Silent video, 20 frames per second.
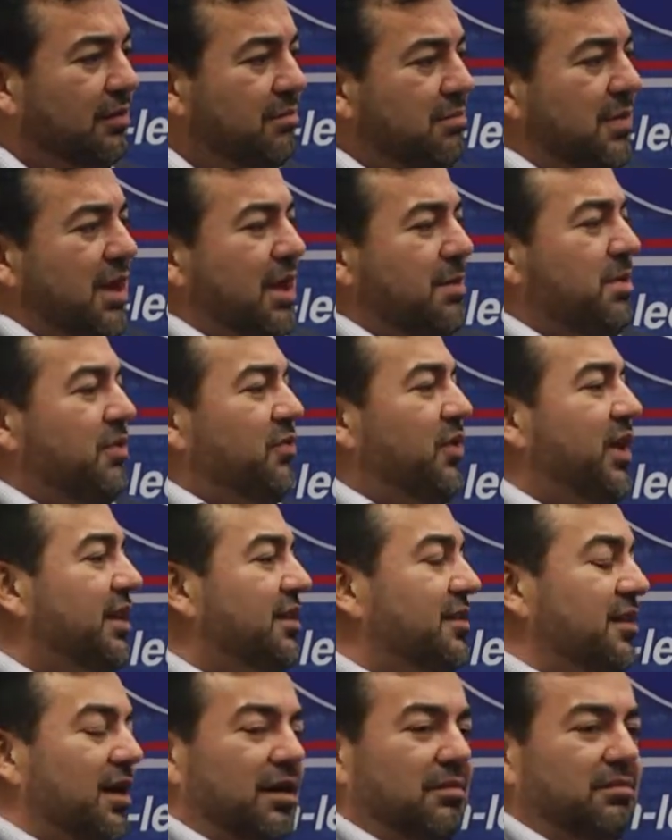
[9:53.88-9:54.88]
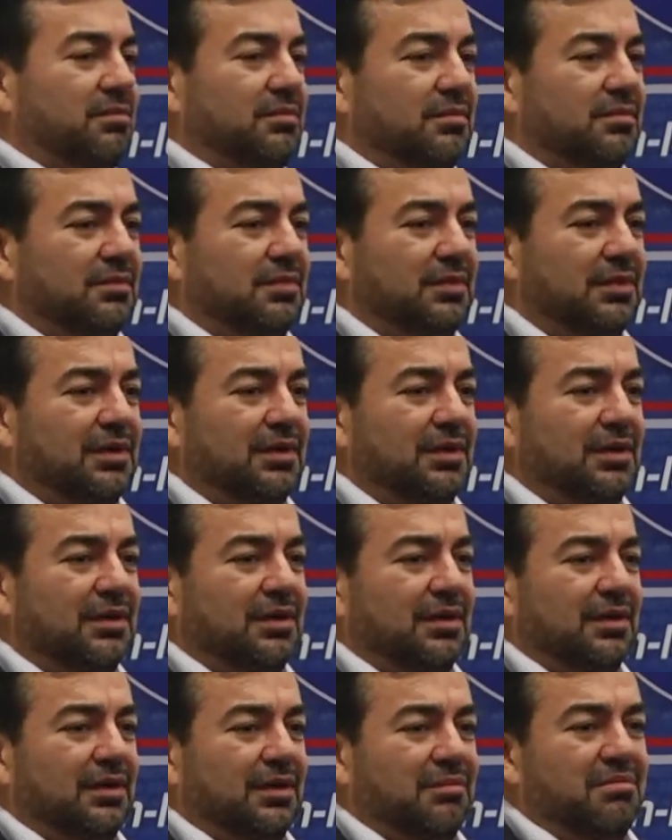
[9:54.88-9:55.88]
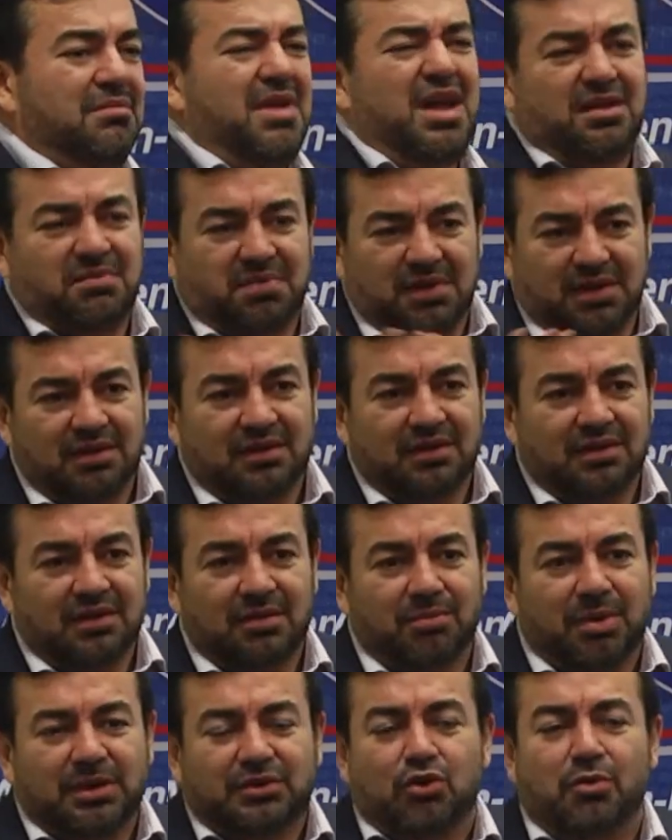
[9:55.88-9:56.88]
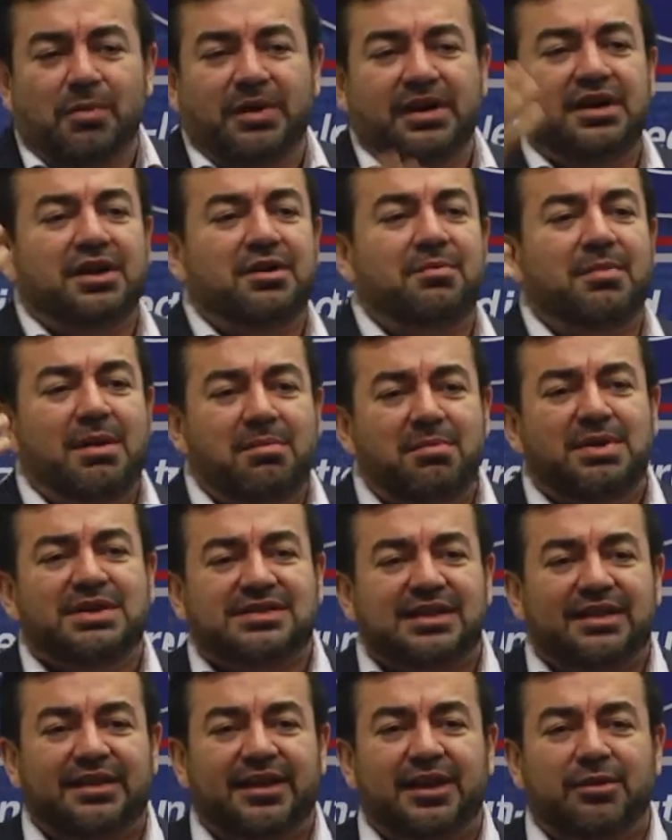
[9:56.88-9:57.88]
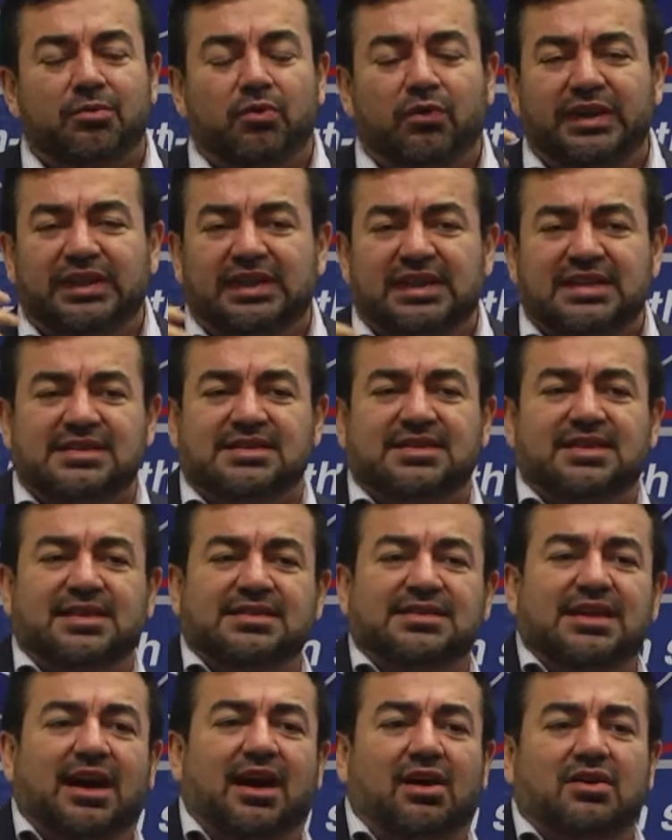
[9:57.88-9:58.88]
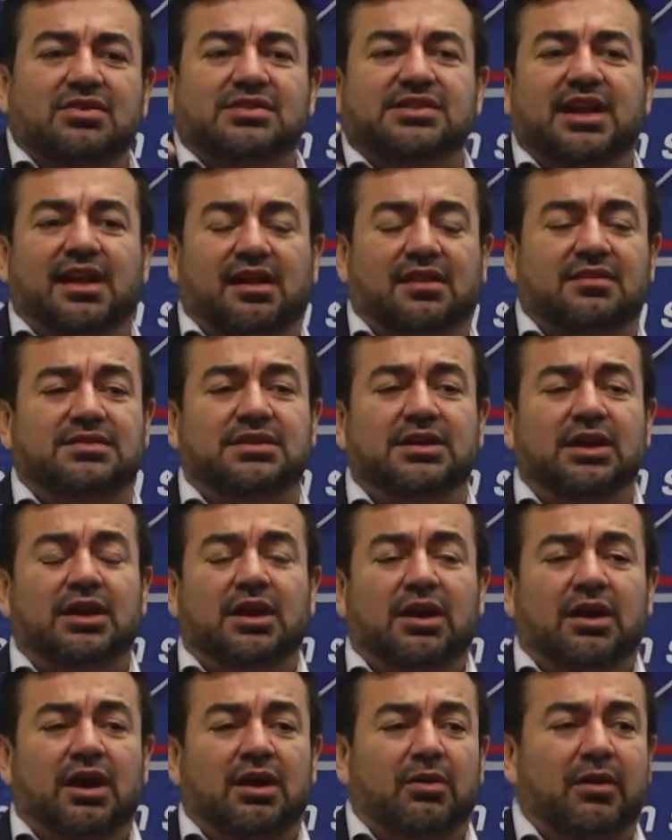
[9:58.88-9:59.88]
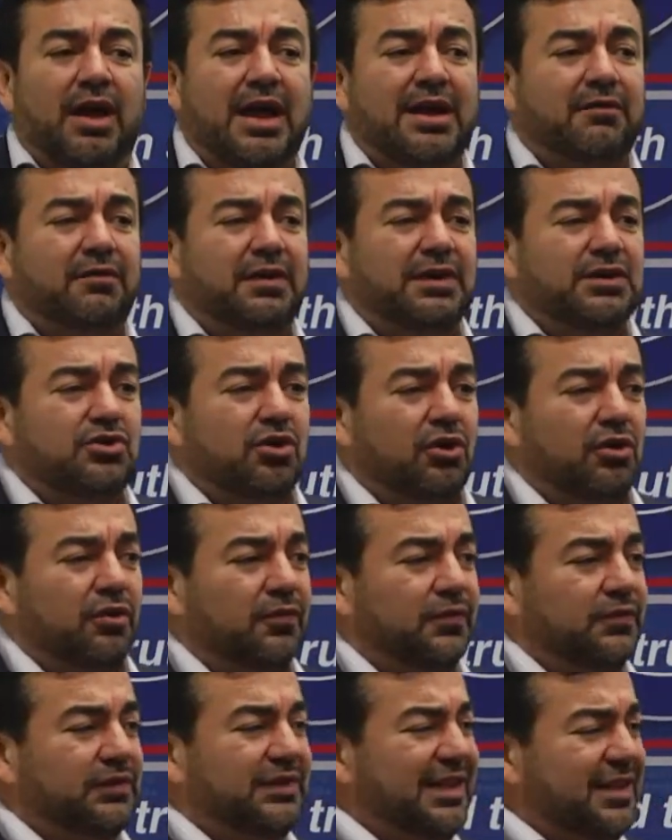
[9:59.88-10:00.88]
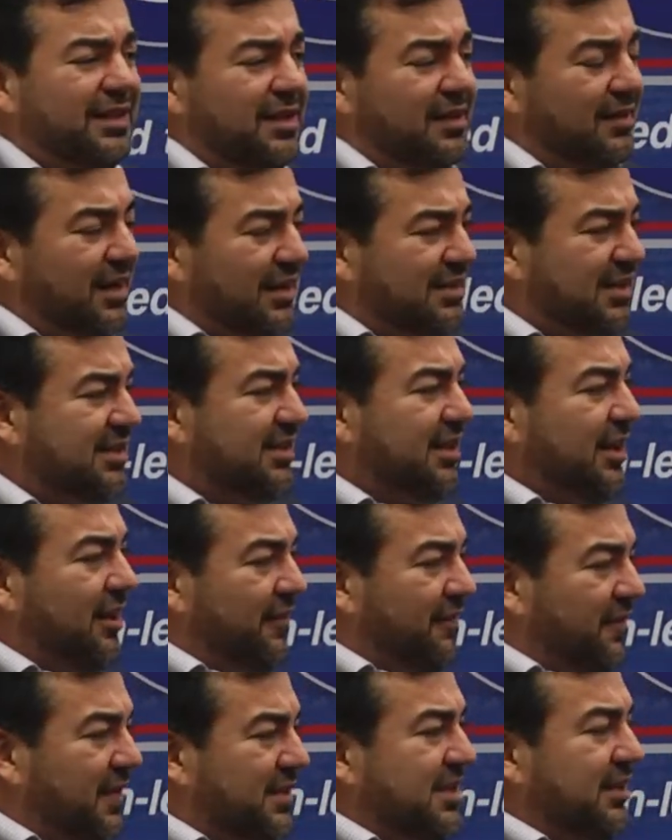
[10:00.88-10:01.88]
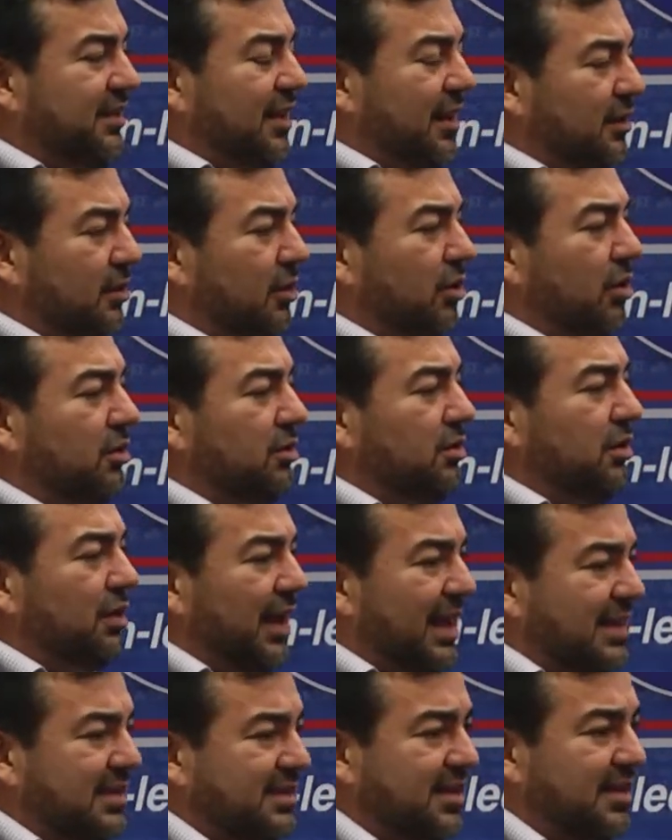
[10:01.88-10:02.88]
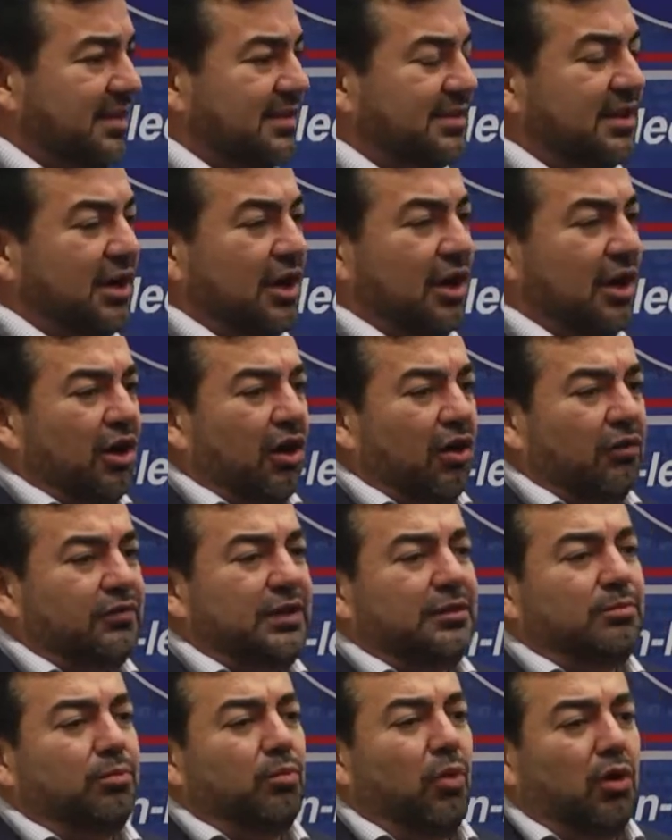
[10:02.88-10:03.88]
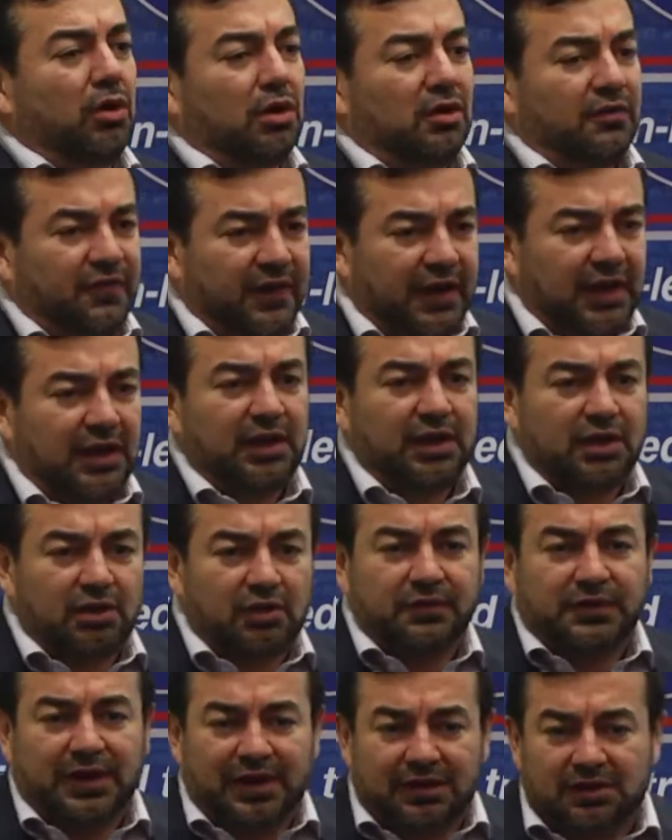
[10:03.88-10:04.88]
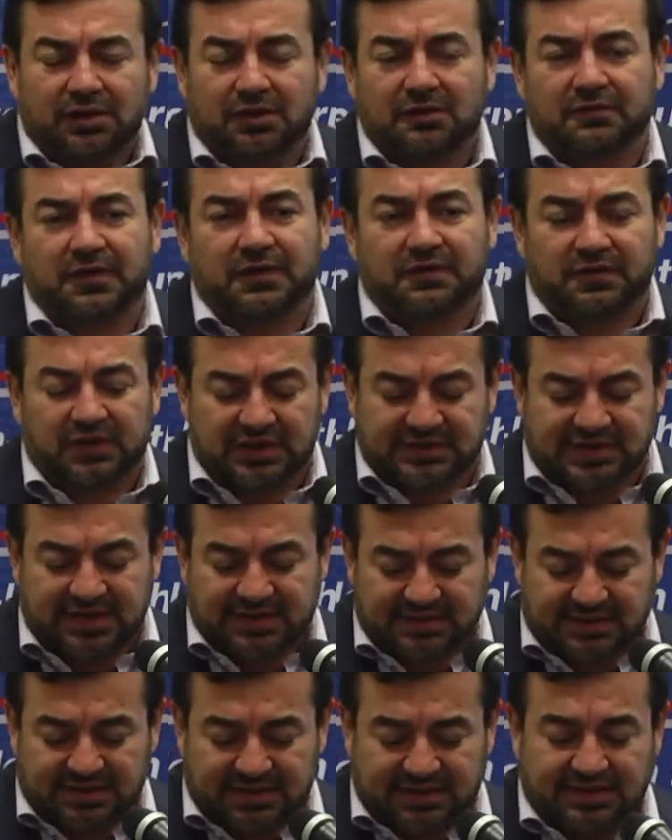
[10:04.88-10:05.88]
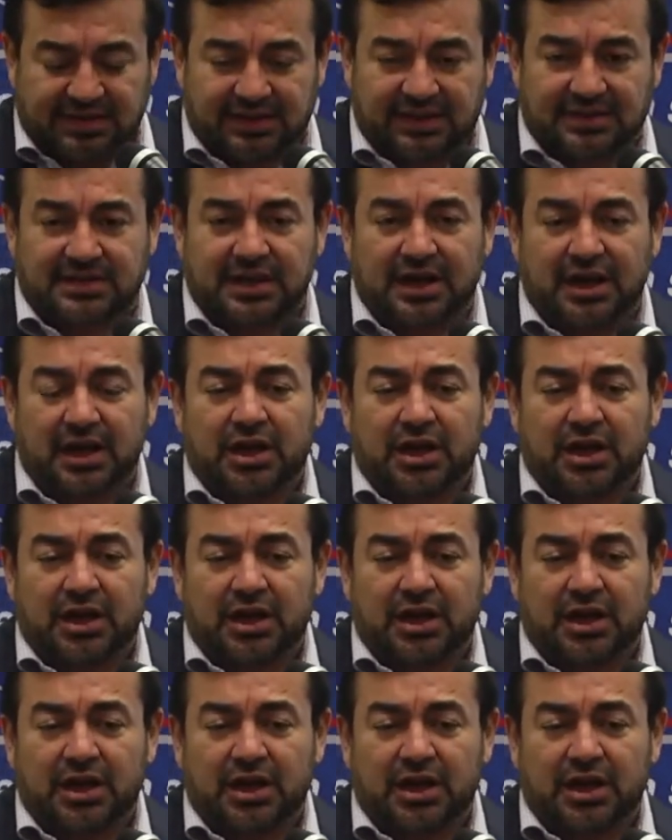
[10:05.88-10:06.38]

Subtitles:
Maybe Vietnam, maybe. But nobody remembers that anymore. We distance ourselves and we sort of didn't necessarily visit and learn the lessons of that moral failure of 1950s and 60s.